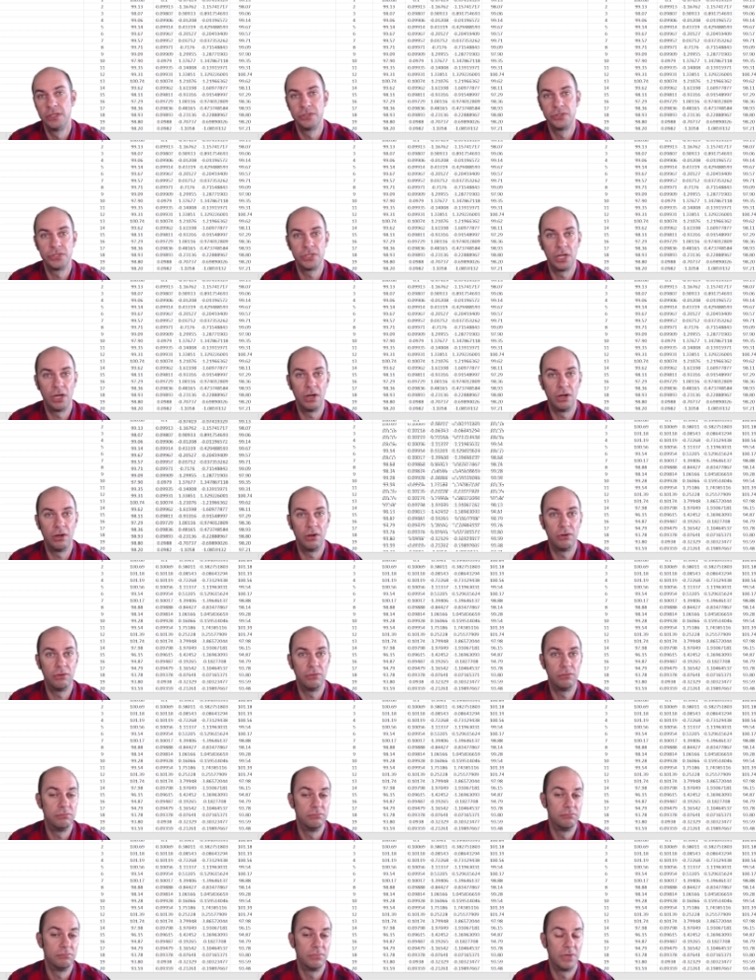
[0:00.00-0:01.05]
So
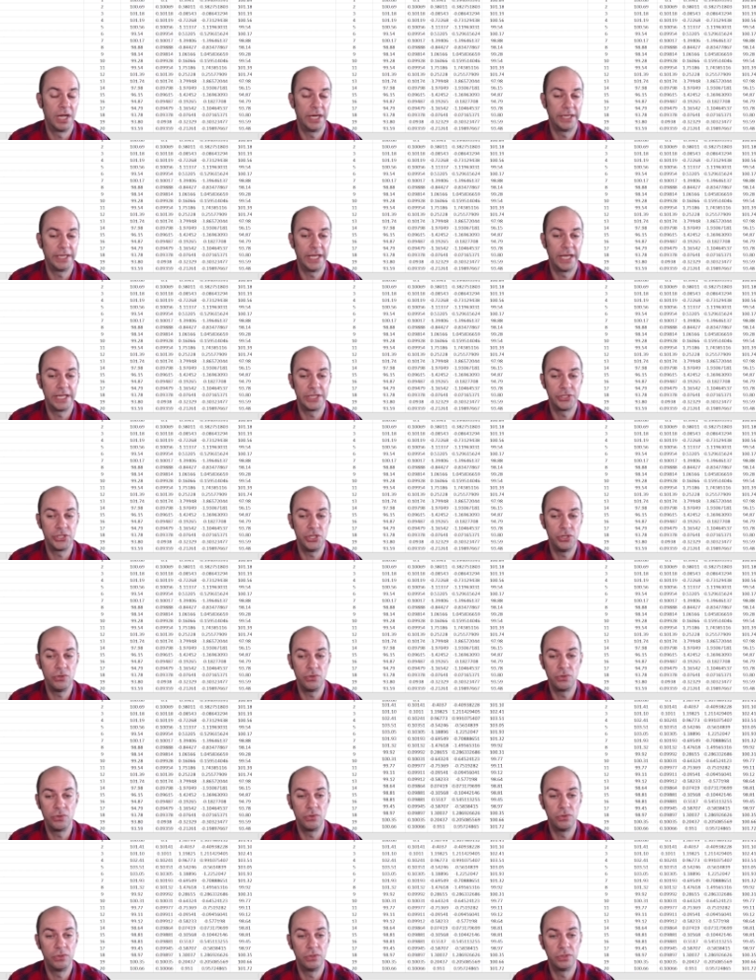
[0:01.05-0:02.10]
I guess you
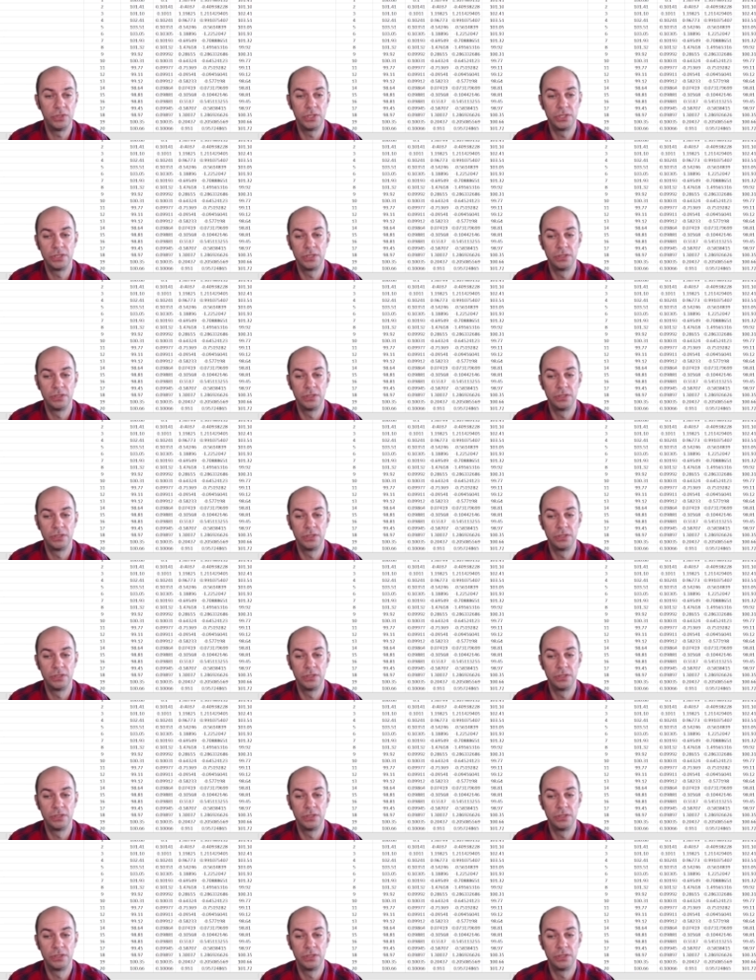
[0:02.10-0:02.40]
could